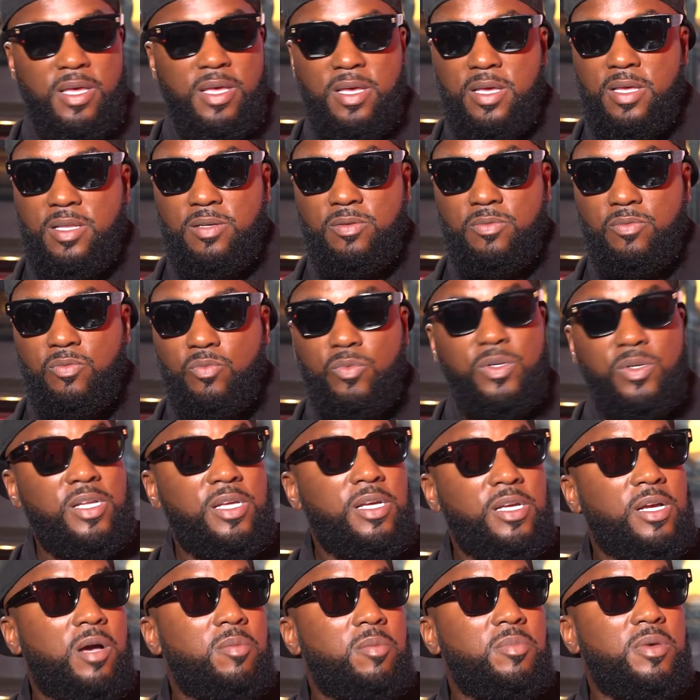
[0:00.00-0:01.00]
And we
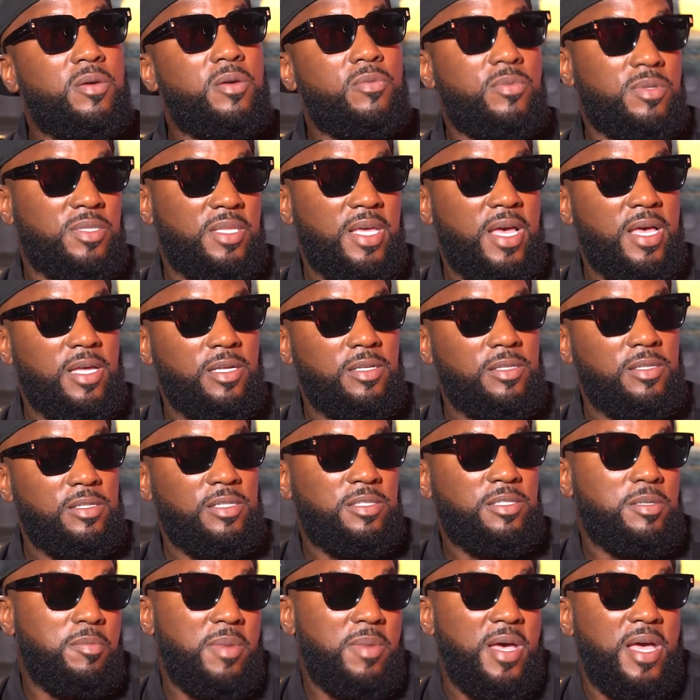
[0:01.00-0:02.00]
didn't come in with that.
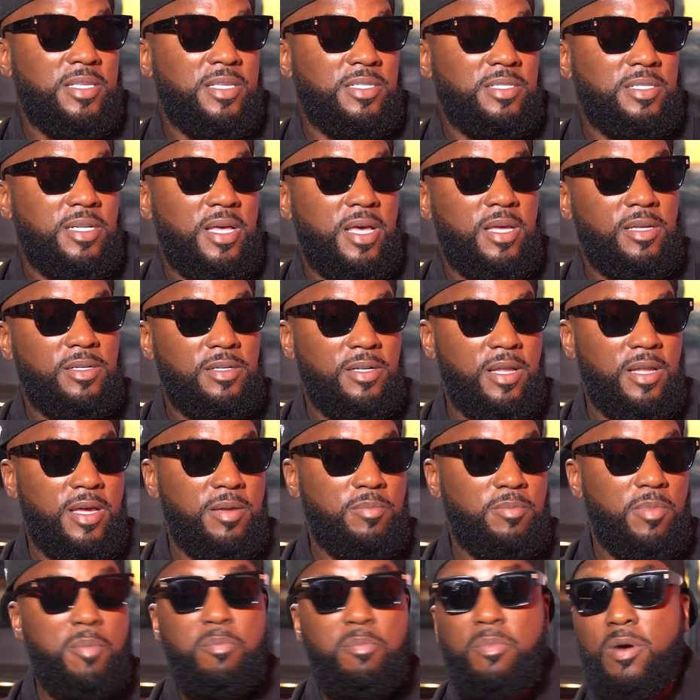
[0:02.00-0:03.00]
Just imagine that. Like
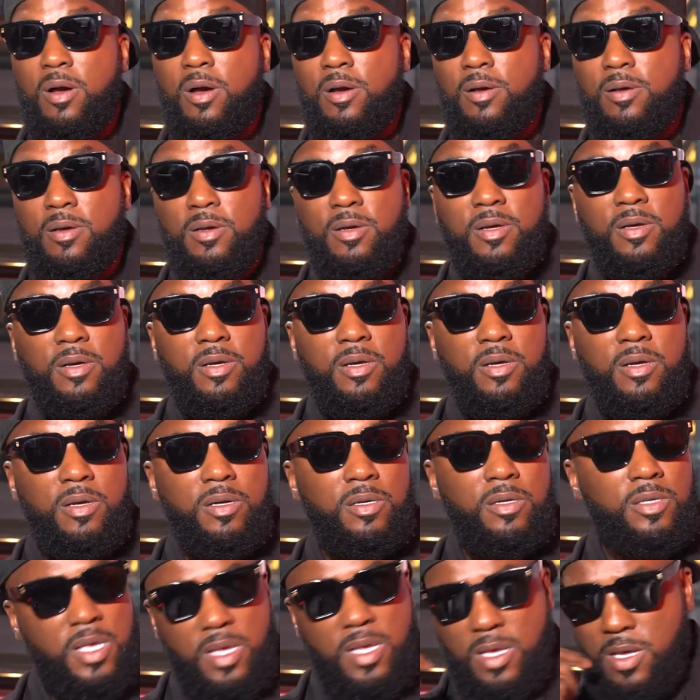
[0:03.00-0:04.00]
and you're creating it.
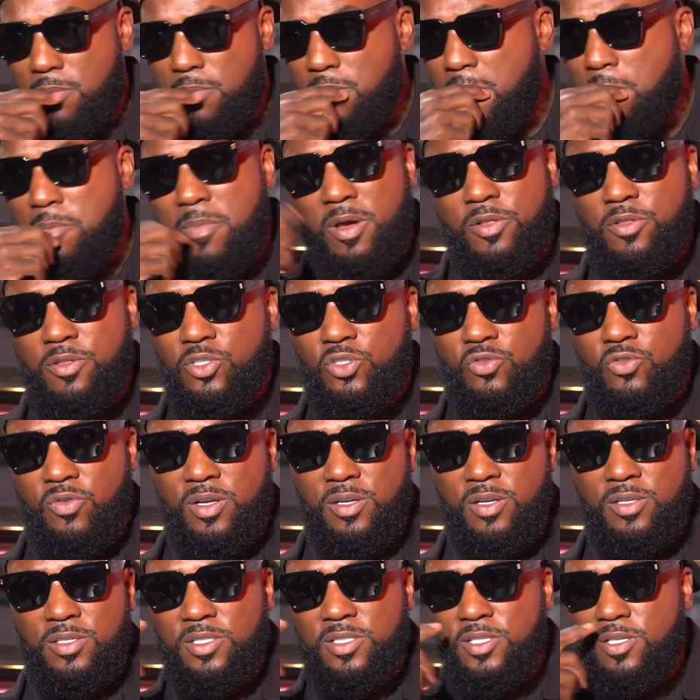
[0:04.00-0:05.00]
Yeah, my mother's
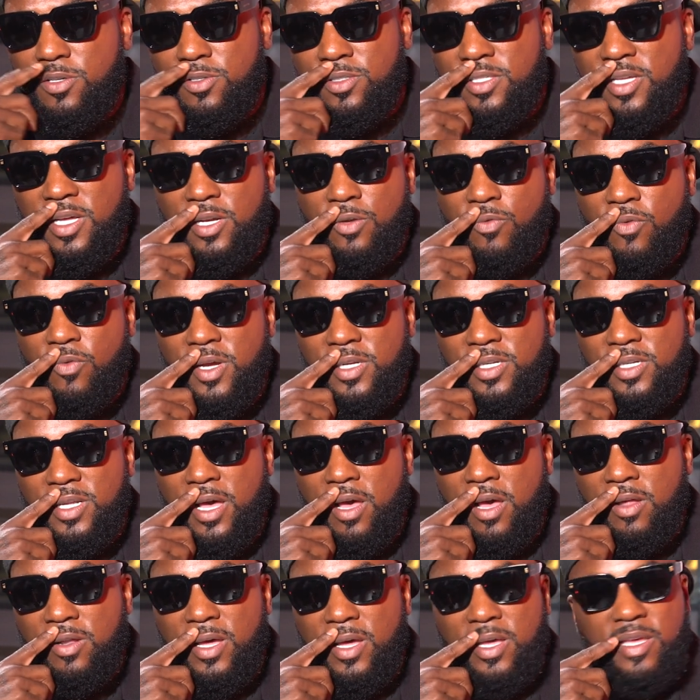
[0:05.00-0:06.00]
trailer's still standing right
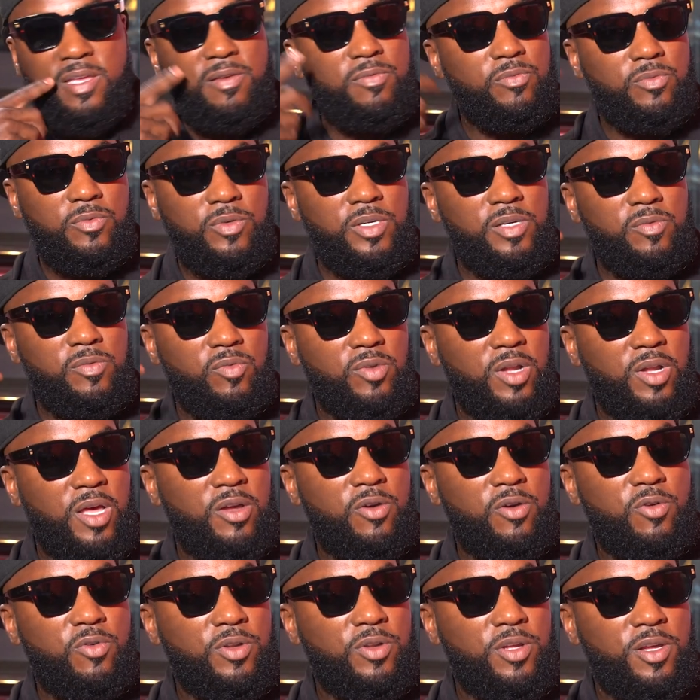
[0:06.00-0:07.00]
now. Like even, even when I
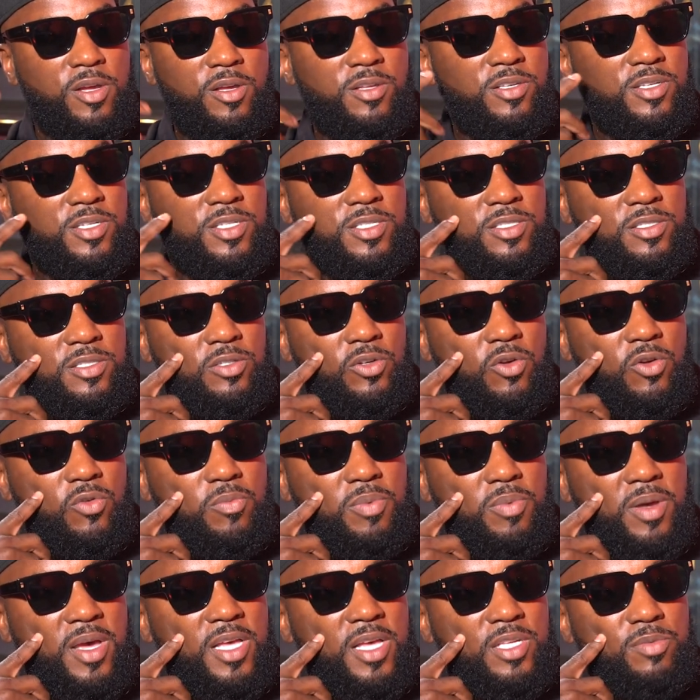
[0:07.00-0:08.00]
go there, and just you know
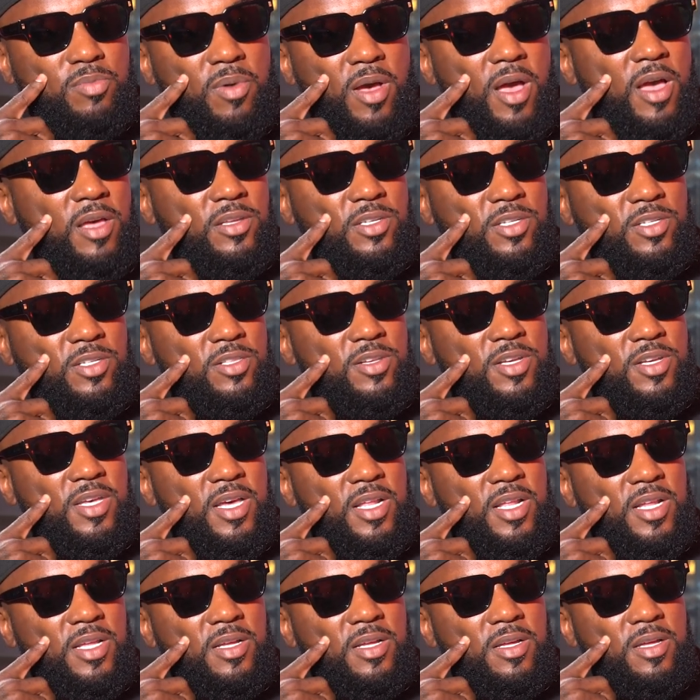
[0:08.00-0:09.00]
pass by and just look
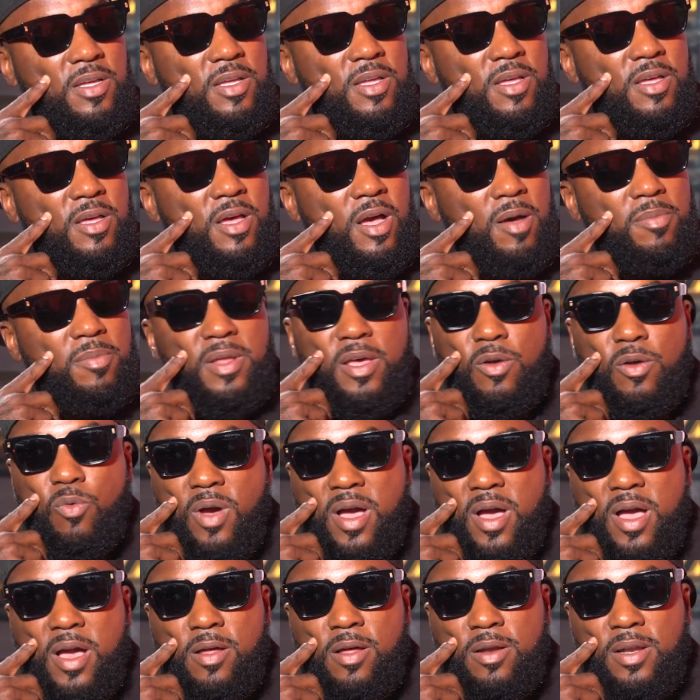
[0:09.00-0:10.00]
at it. I'm like,
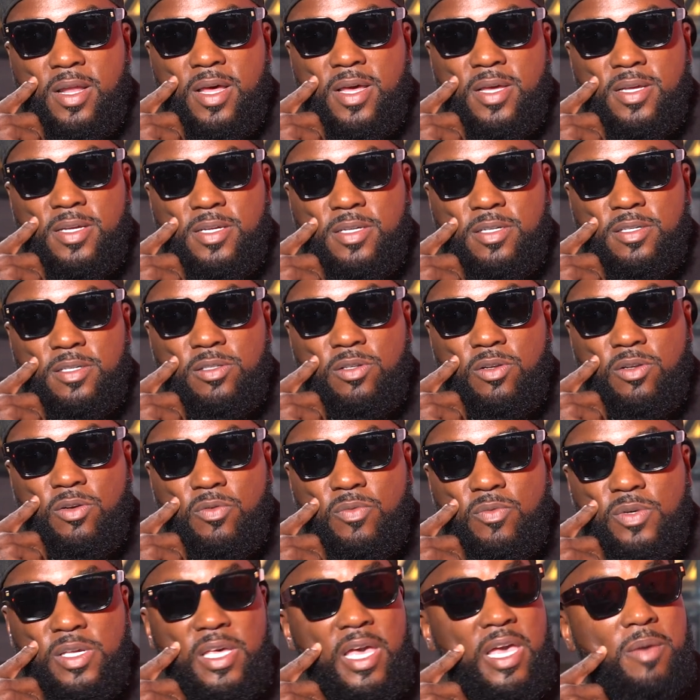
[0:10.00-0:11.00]
wow, like, you know,
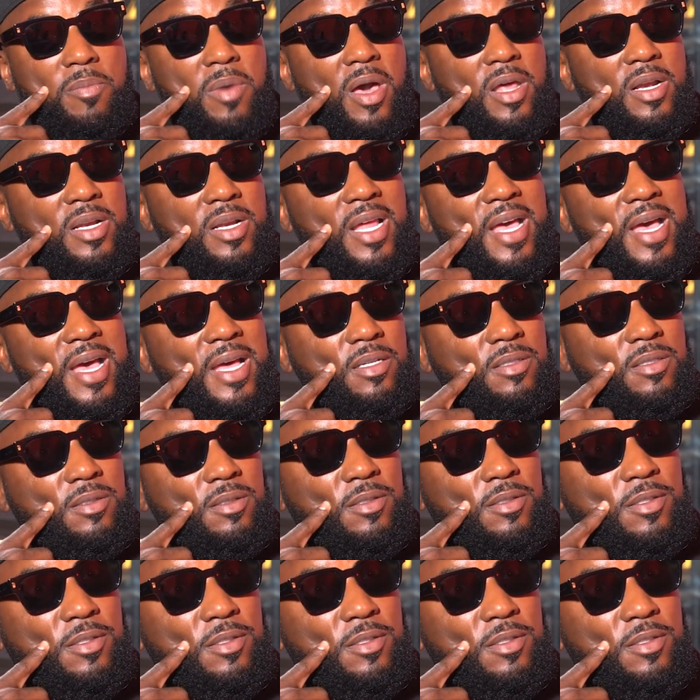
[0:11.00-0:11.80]
we came out of that.